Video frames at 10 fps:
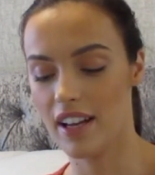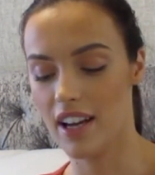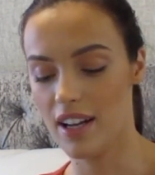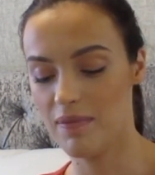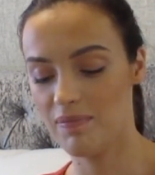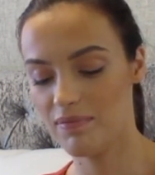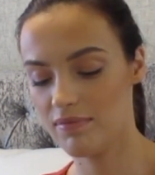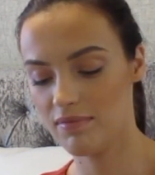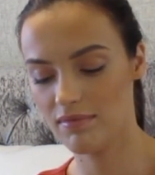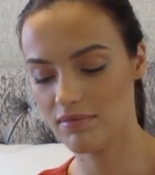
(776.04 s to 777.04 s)
and
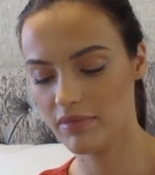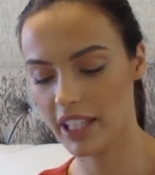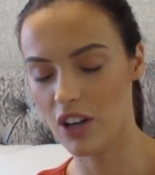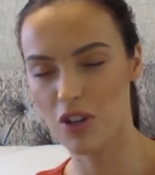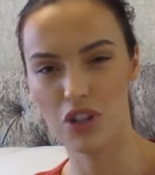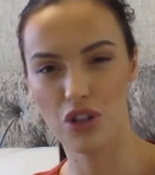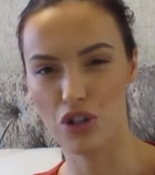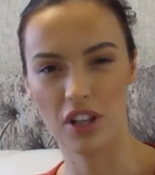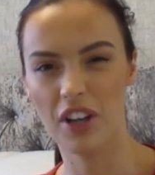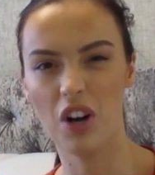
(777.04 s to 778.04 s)
it got
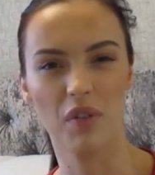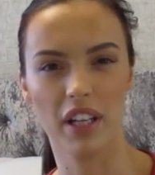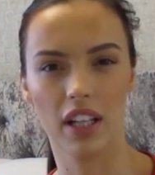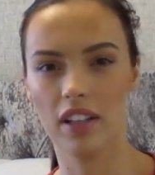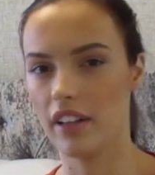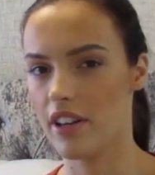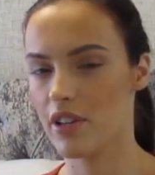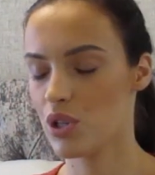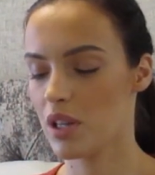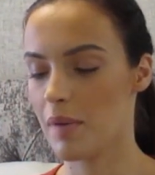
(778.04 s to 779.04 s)

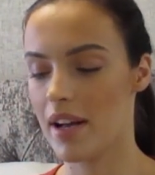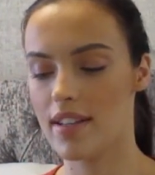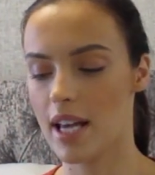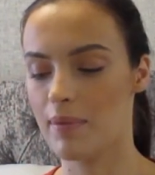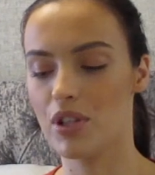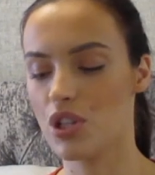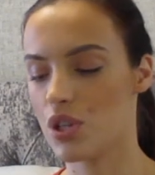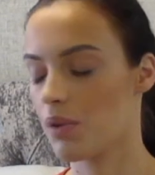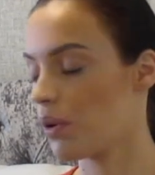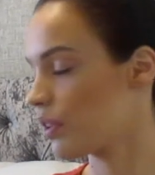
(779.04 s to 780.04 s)
ridiculous the amount of time she
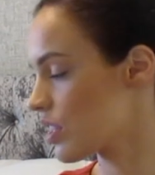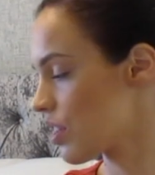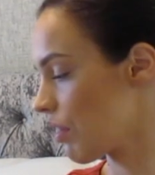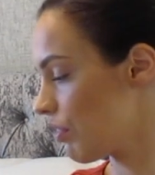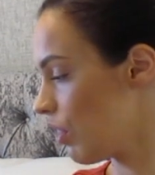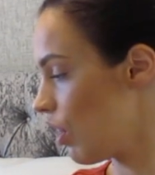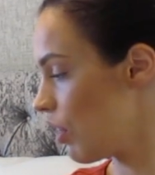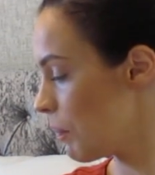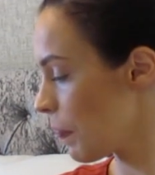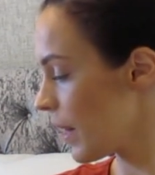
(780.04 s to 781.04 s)
just threw things on the
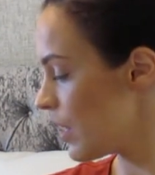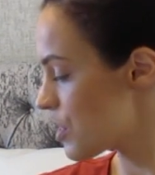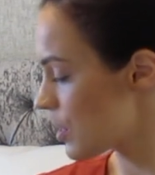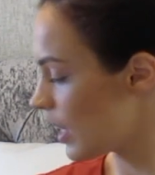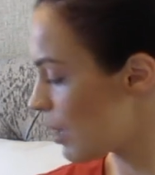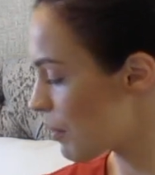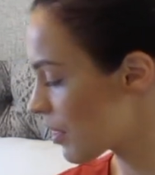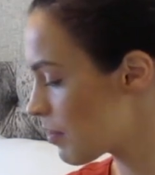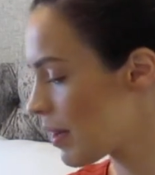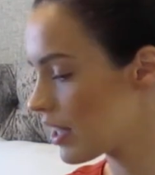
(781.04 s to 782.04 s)
floor. So like
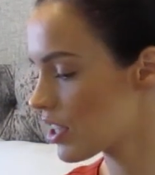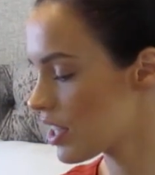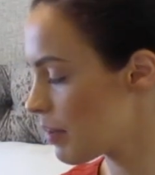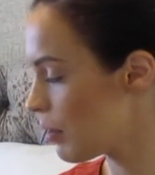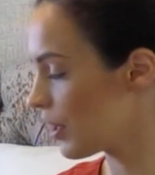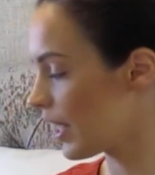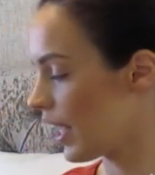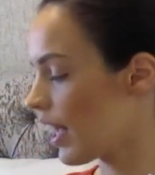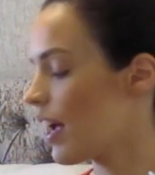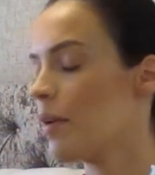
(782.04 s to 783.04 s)
with the matchstick
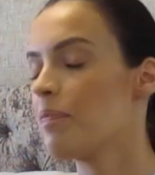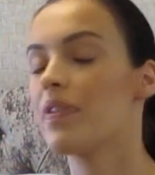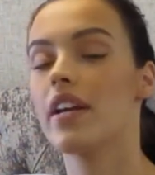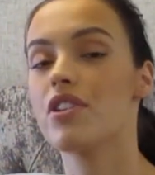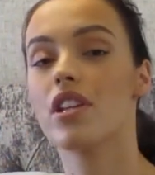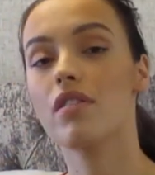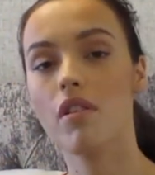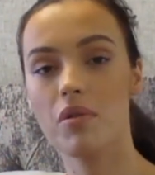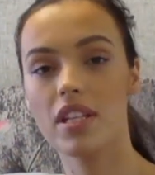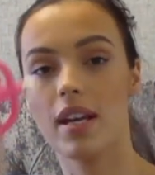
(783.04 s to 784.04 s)
monkey, if she
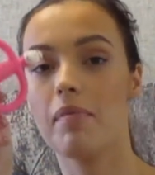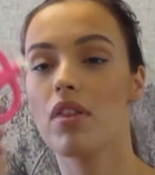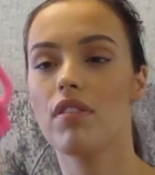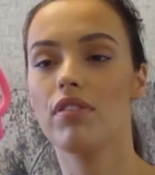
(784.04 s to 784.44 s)
throws him on the